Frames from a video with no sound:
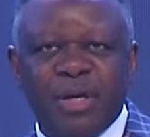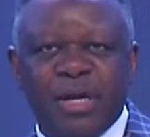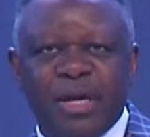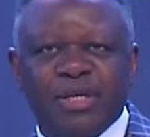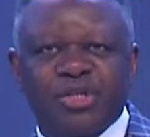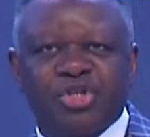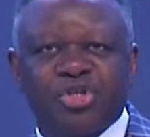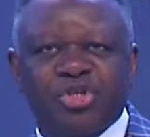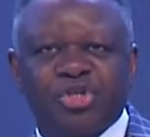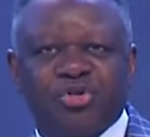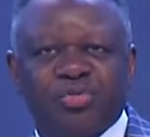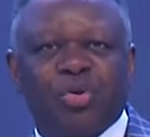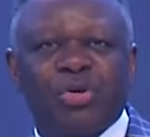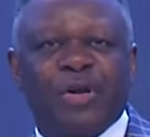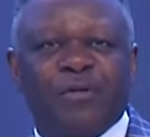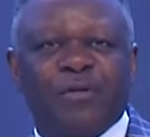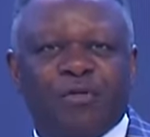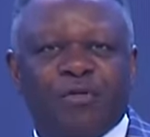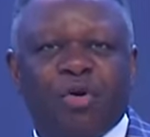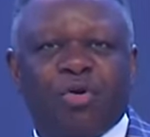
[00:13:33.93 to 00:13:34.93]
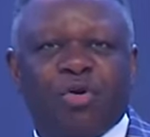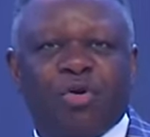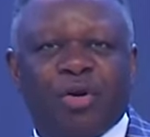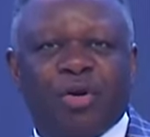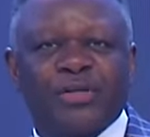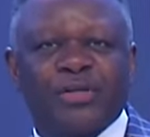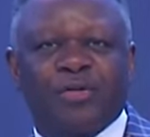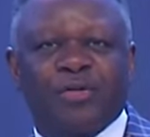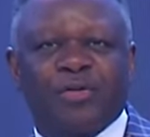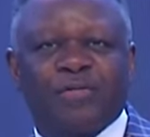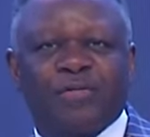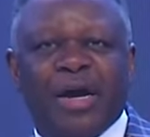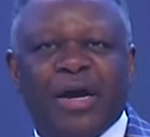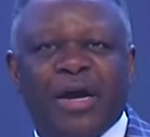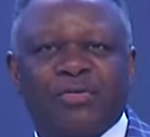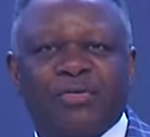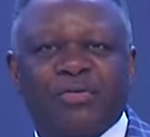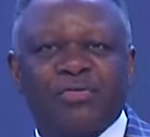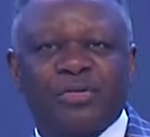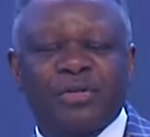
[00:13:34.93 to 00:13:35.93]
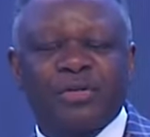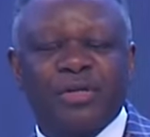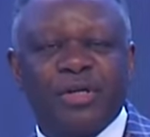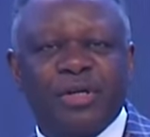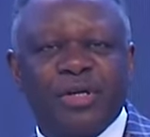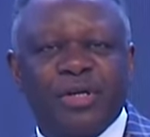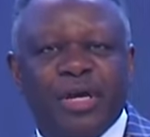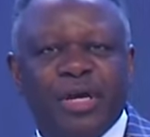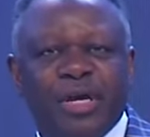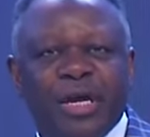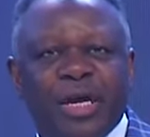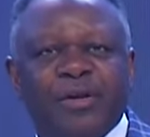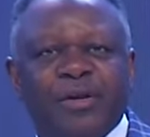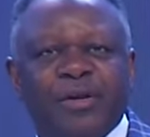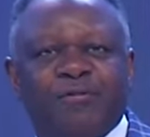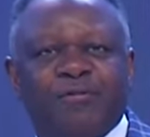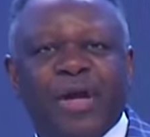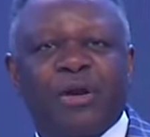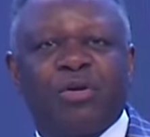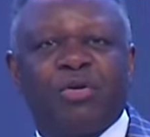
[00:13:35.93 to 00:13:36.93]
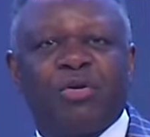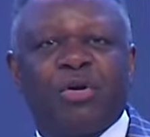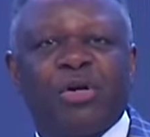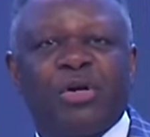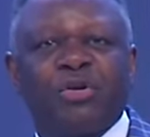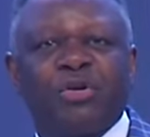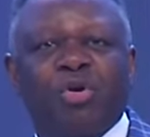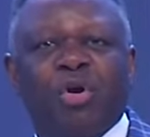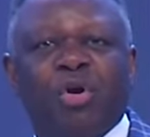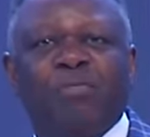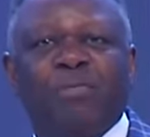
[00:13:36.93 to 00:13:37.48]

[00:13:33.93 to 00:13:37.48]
and smote the four corners of the house, and it fell on the young